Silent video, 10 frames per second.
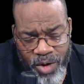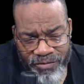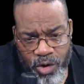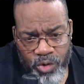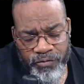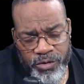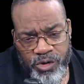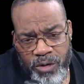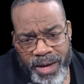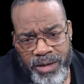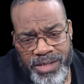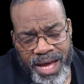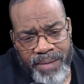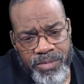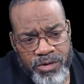You have to own it for a certain amount of
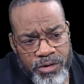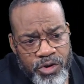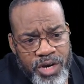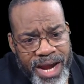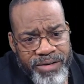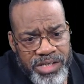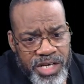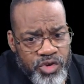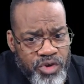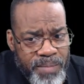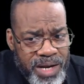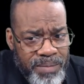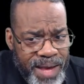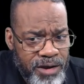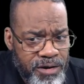time. You, you're guaranteed your money
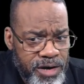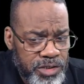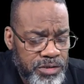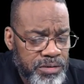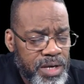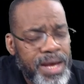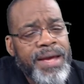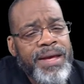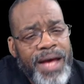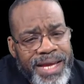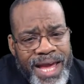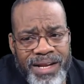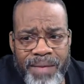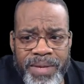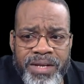back, aren't you? Again,
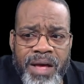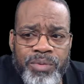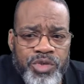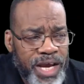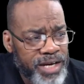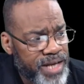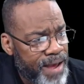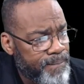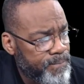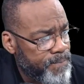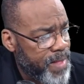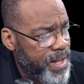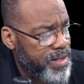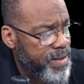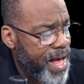let me double check that.
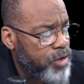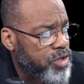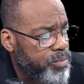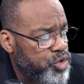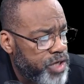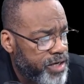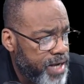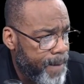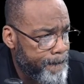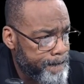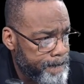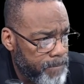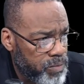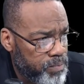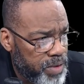I'll, I'll double check that
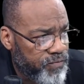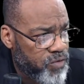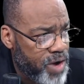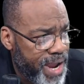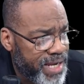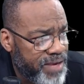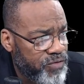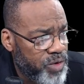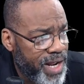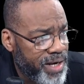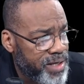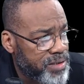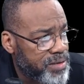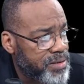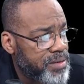before I give you that
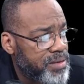answer.